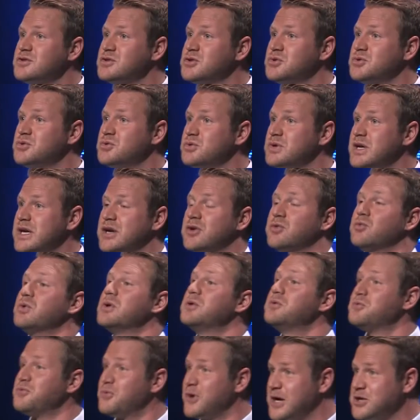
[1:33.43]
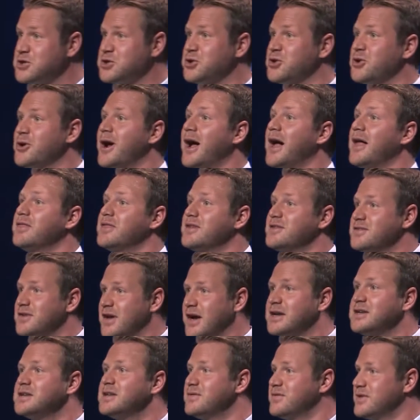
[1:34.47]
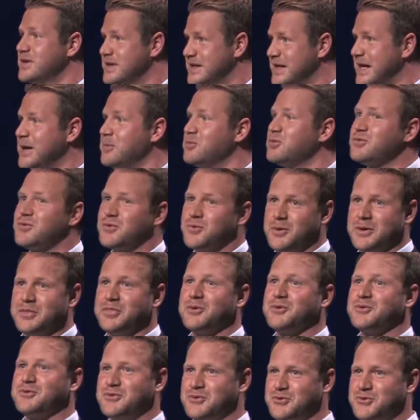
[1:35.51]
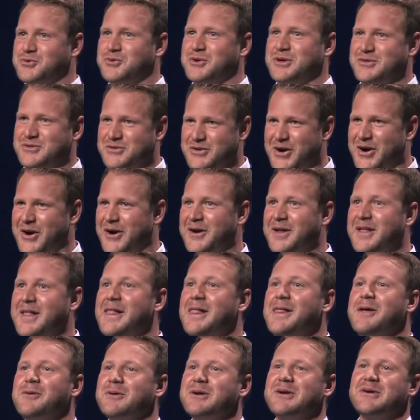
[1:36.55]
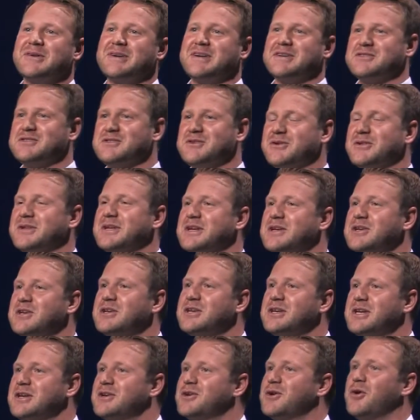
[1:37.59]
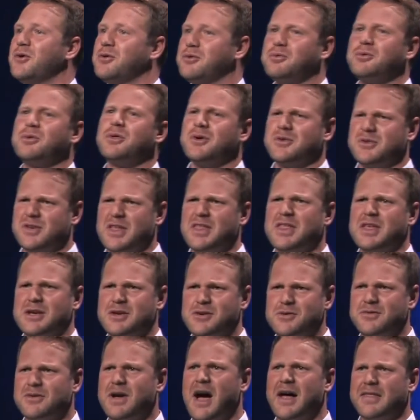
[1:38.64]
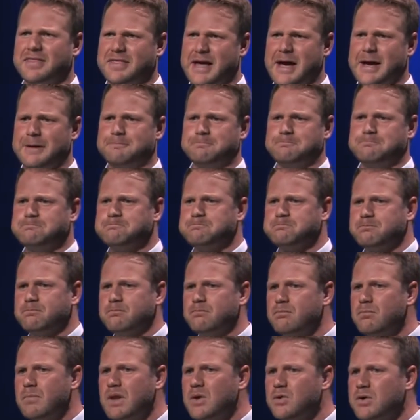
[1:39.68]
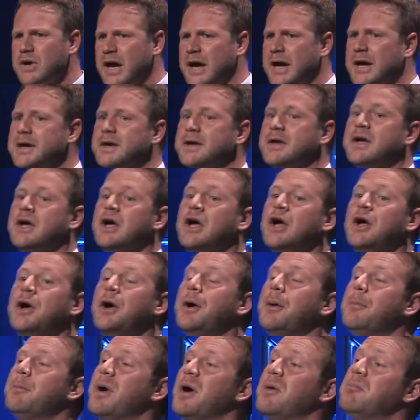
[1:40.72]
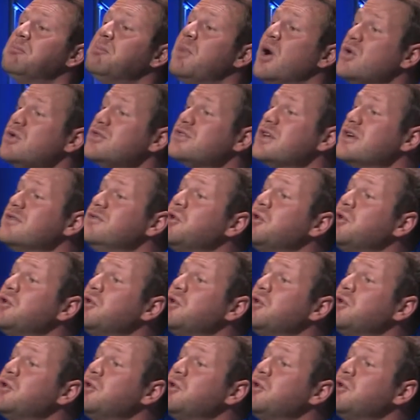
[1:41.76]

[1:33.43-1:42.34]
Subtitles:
to get a refresher on the scientific names for what those nutrients are. We don't necessarily need to go through those. I think you've got that. Okay? But most of